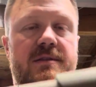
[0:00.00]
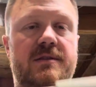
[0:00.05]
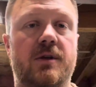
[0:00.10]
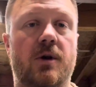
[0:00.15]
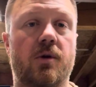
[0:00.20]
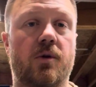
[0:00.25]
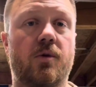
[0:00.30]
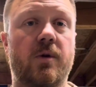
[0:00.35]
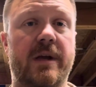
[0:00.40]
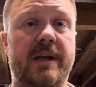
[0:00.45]

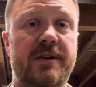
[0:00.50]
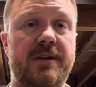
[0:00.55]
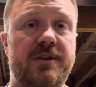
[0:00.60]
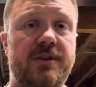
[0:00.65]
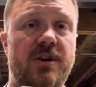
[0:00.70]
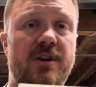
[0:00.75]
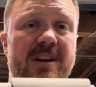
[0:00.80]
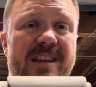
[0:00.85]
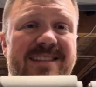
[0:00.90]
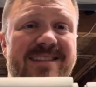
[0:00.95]
So quick and
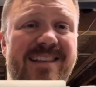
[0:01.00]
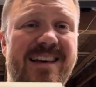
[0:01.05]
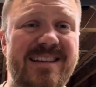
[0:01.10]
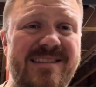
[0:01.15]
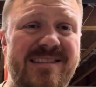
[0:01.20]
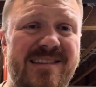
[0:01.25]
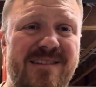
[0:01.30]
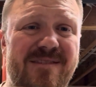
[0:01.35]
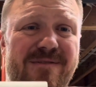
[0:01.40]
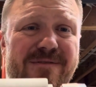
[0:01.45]
dirty,
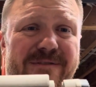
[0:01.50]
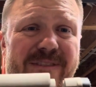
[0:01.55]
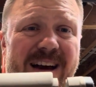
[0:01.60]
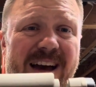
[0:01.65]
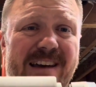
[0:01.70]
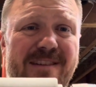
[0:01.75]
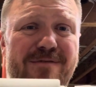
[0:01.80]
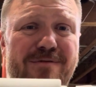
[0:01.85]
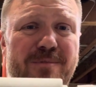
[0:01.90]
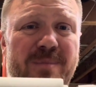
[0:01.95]
less than
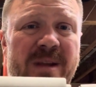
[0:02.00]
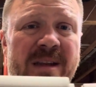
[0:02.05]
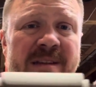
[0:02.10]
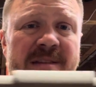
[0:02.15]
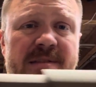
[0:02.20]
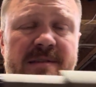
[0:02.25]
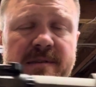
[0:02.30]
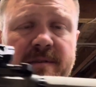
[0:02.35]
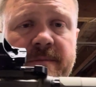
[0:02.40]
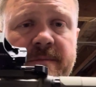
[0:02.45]
5
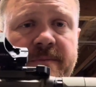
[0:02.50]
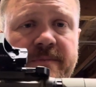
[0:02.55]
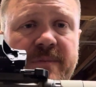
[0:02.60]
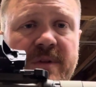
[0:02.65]
minutes